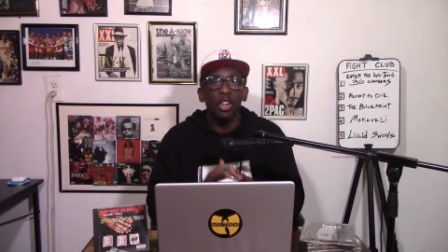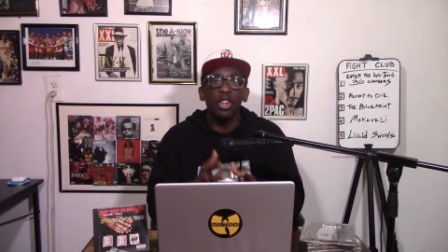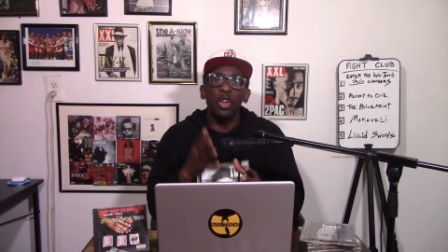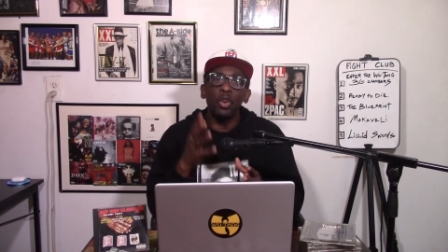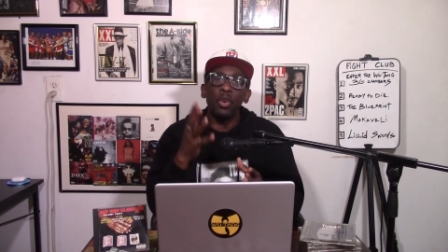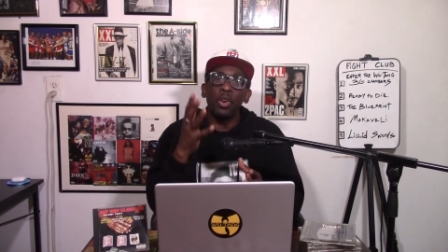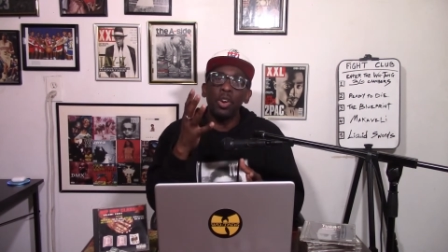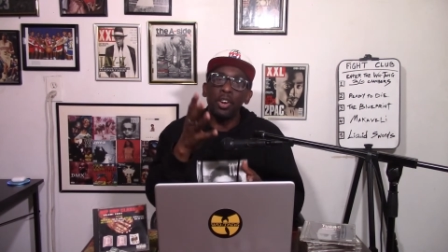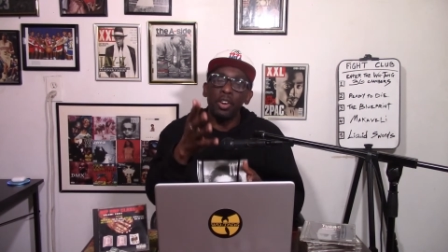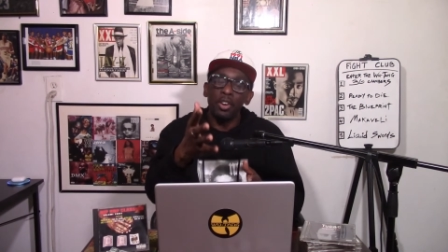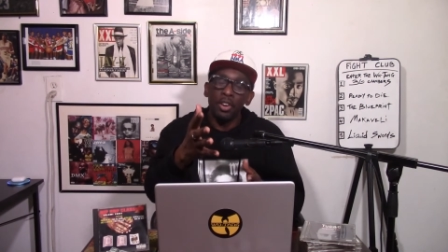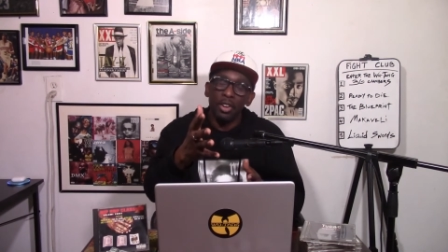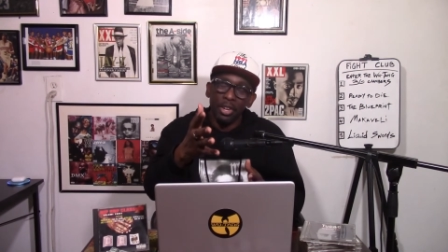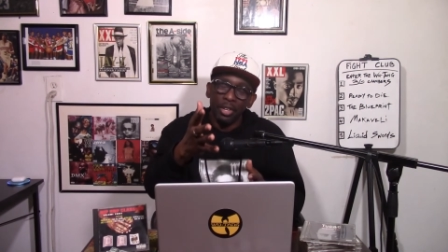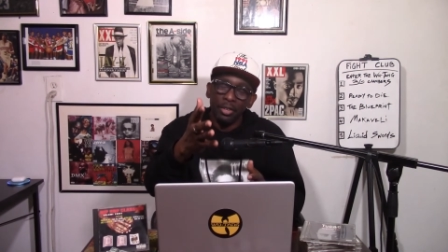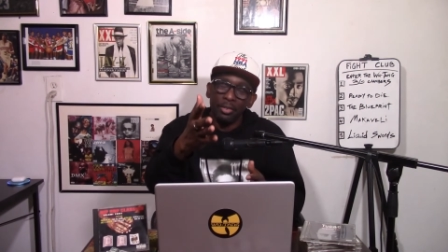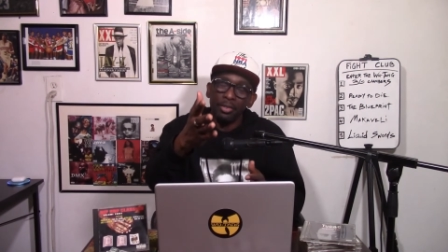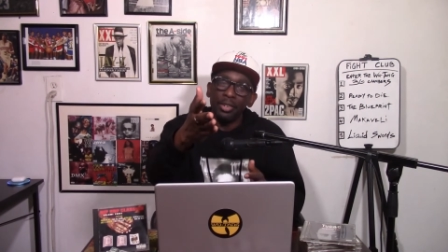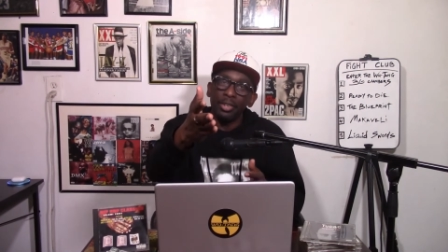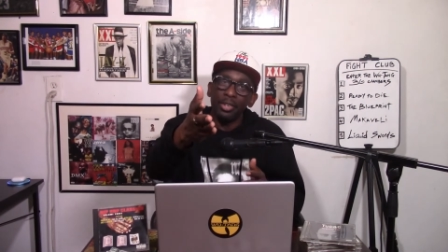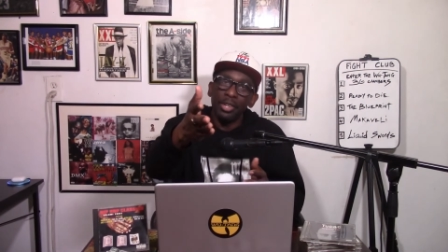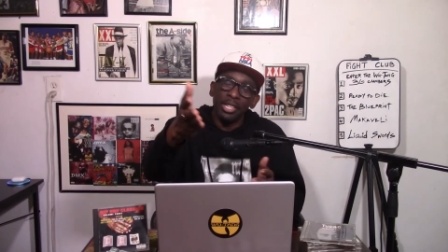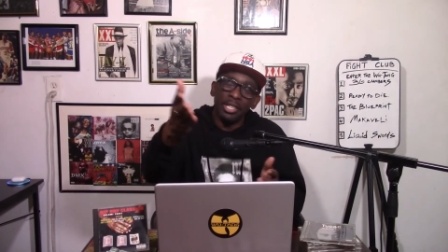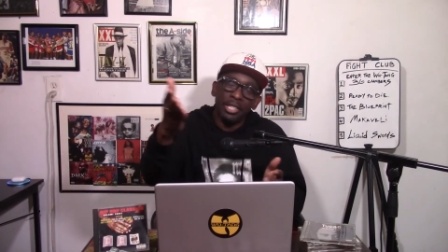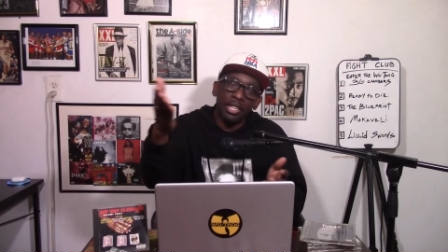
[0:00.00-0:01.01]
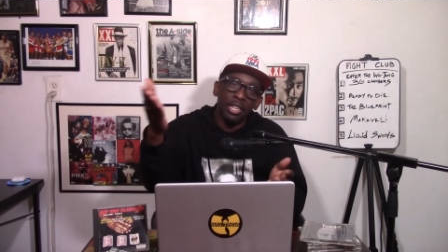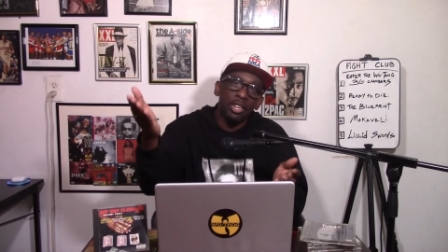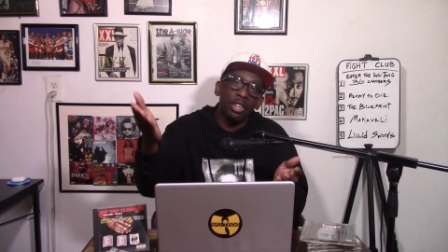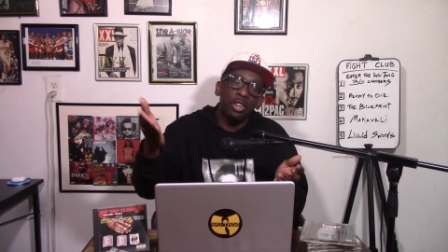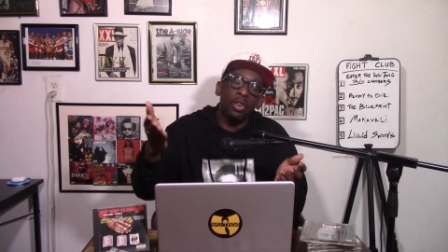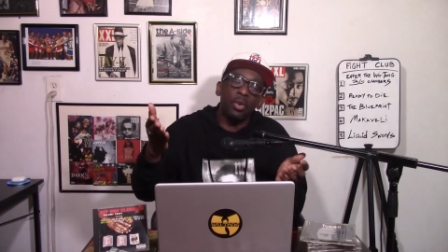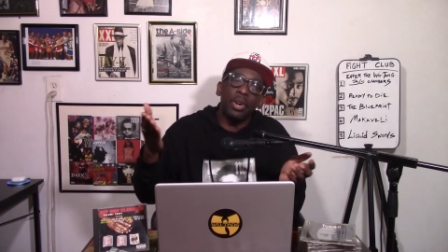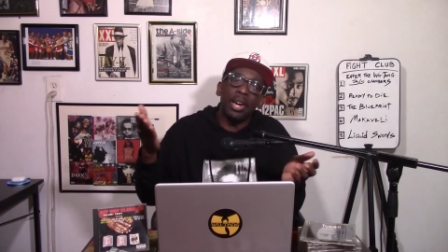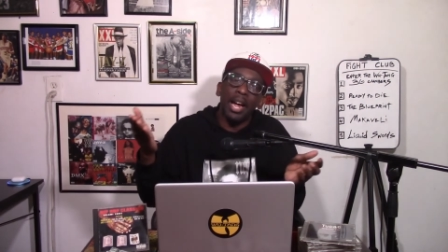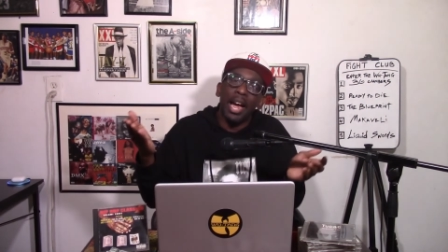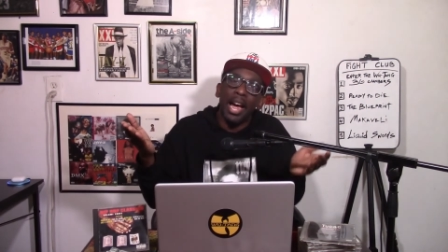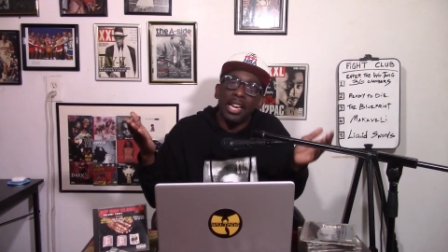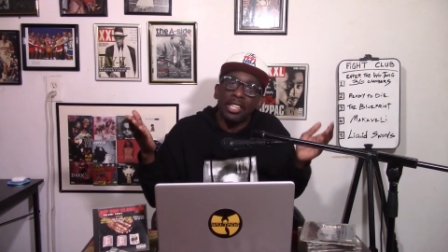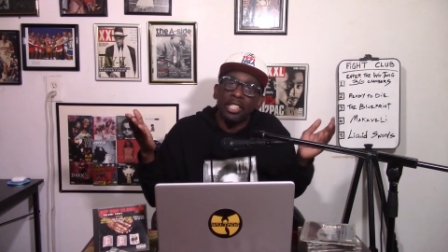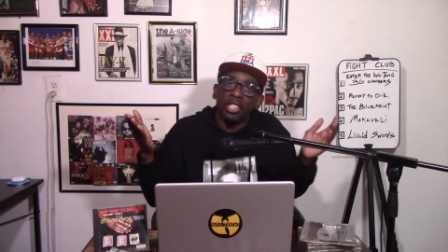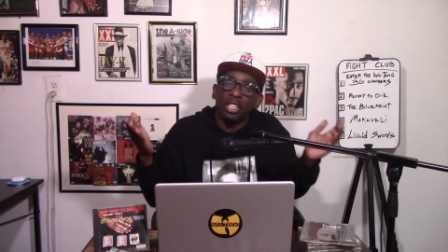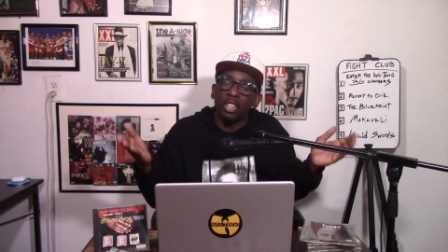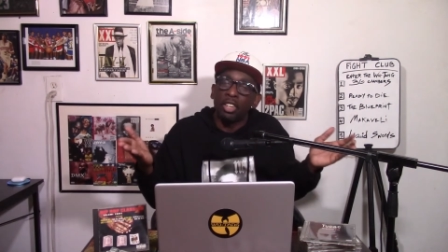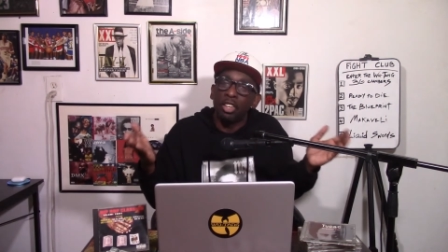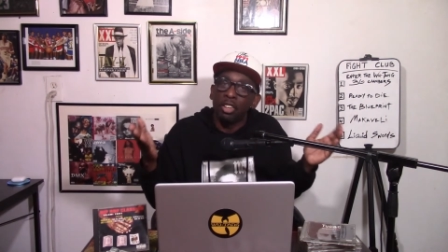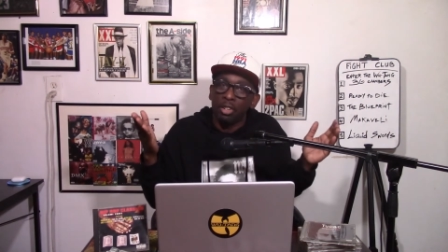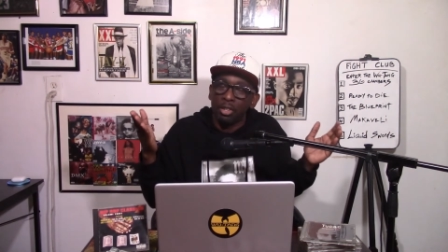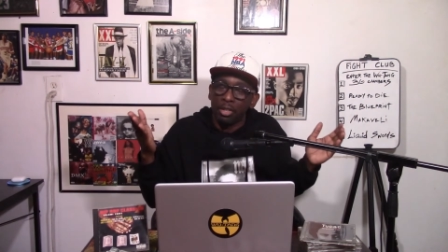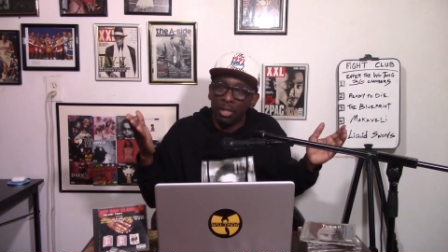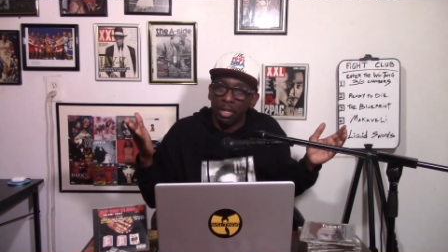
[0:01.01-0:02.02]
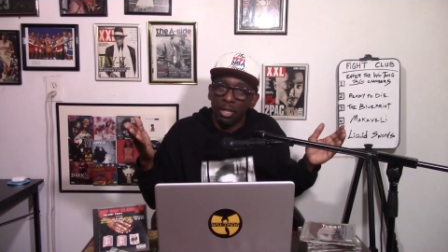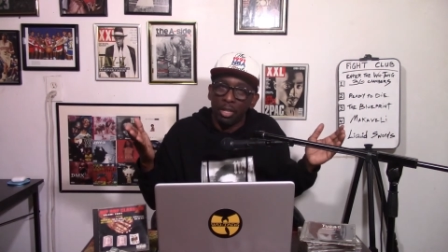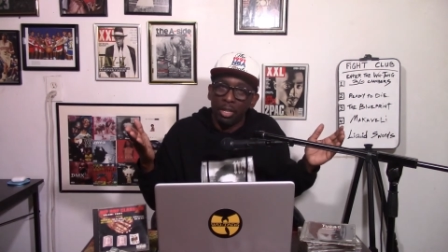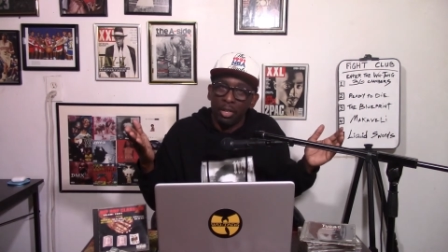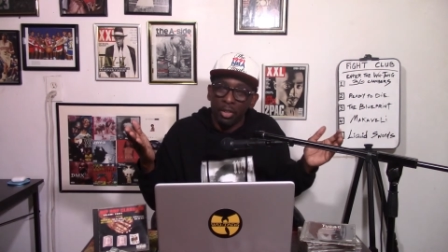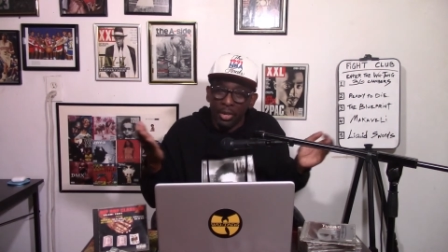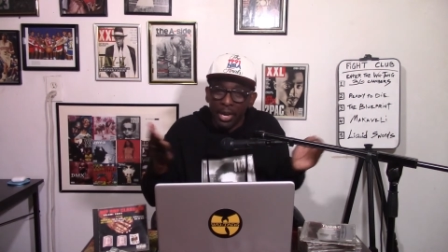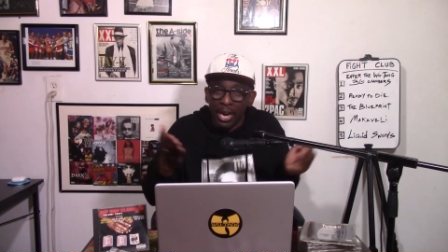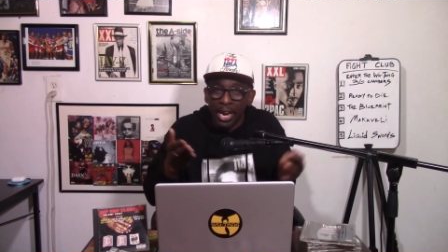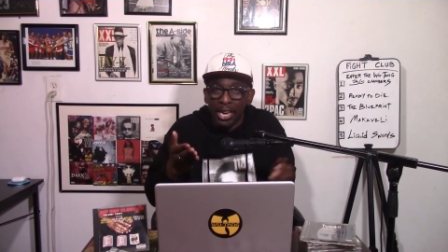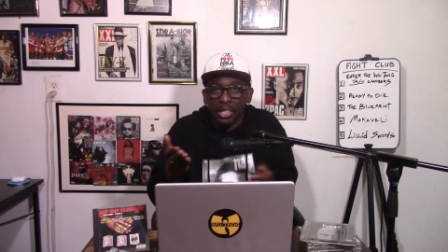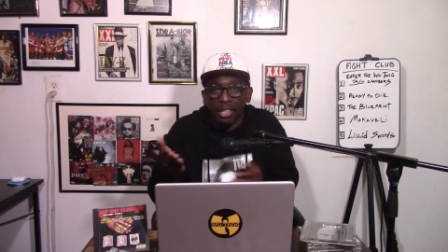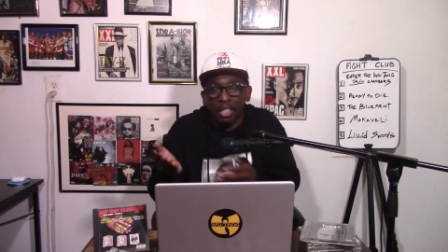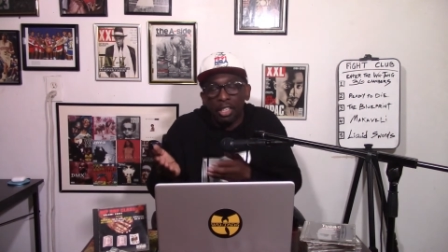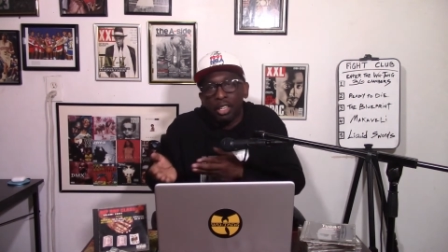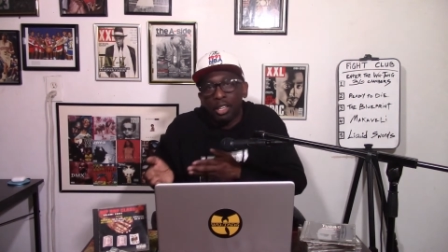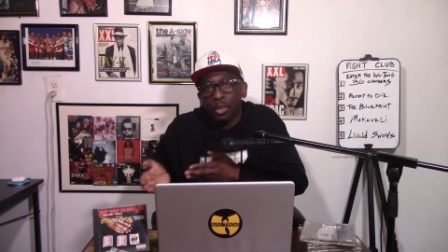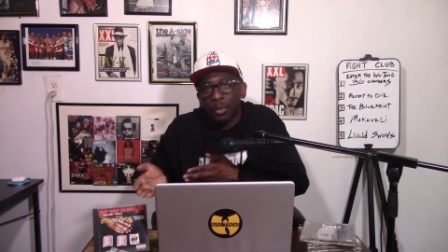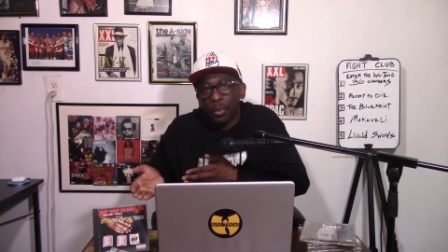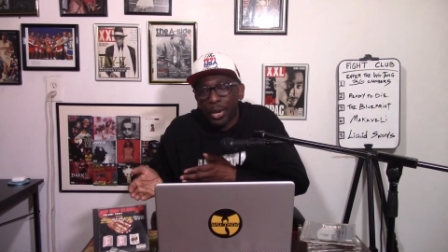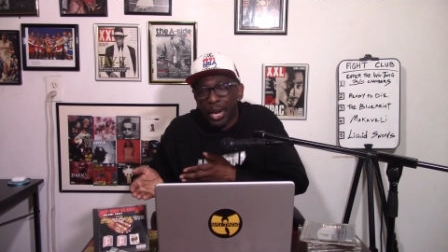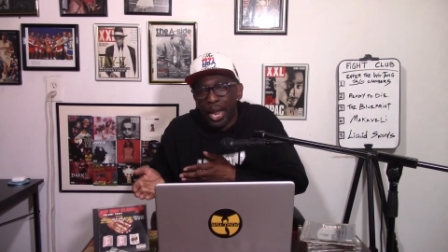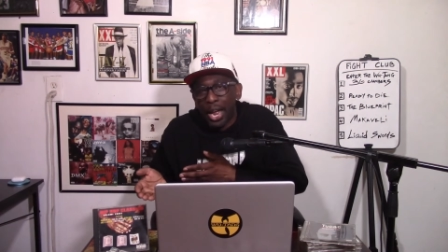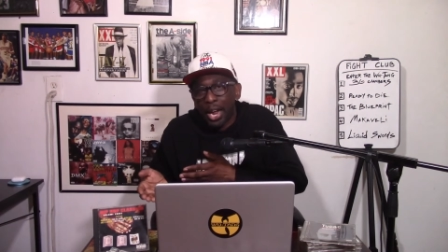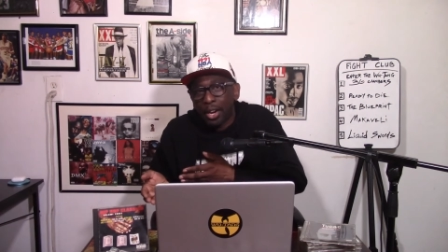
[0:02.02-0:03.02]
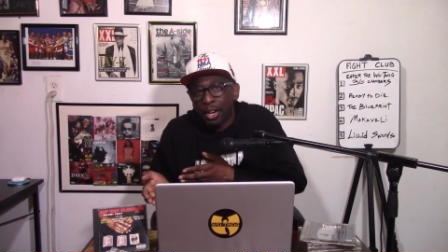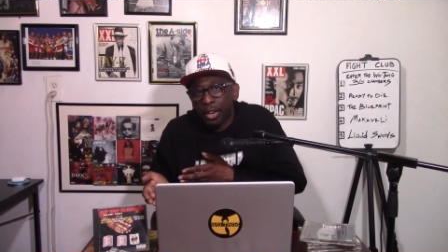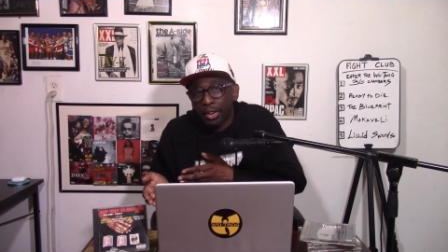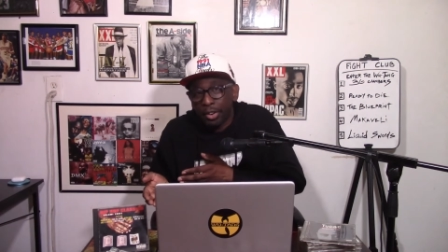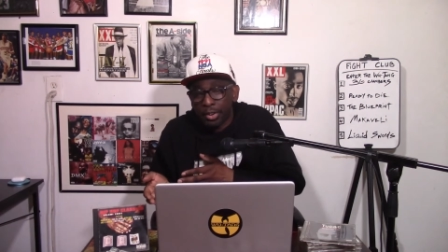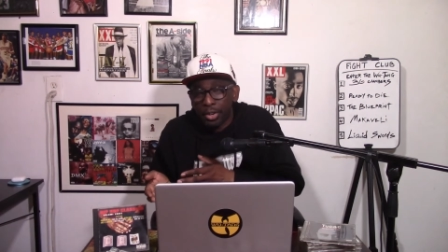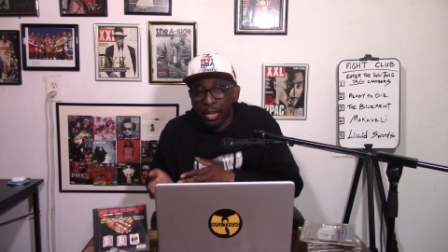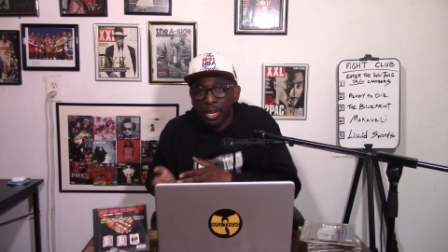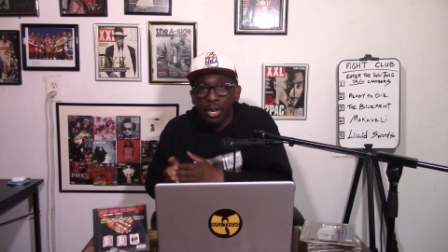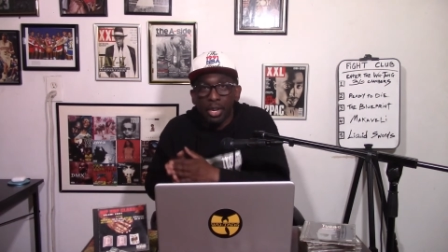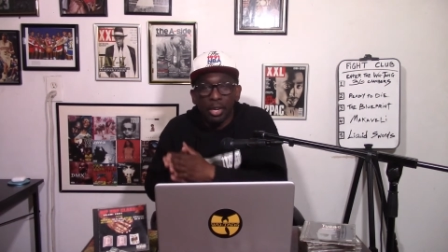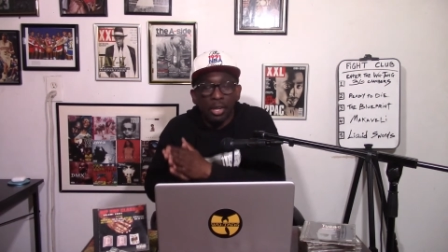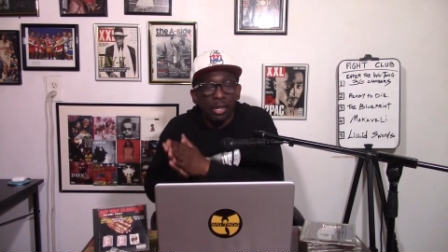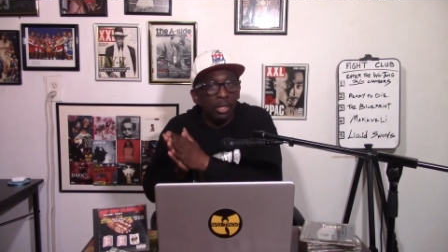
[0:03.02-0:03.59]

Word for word: you heard. Listen, you guys heard. You guys heard what I heard.